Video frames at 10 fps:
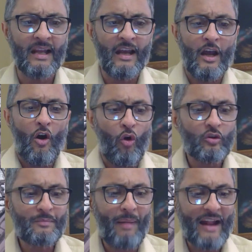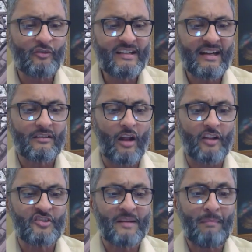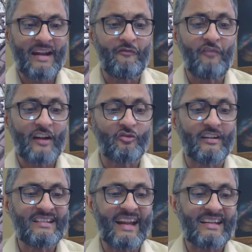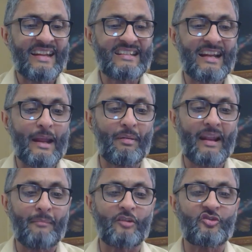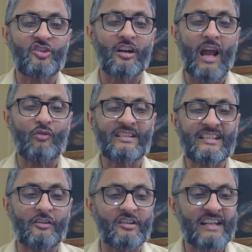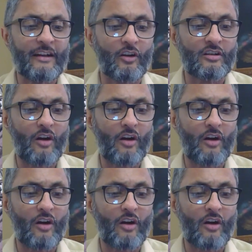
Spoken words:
whose battery technology and manufacturing techniques enable them to churn out seriously good cars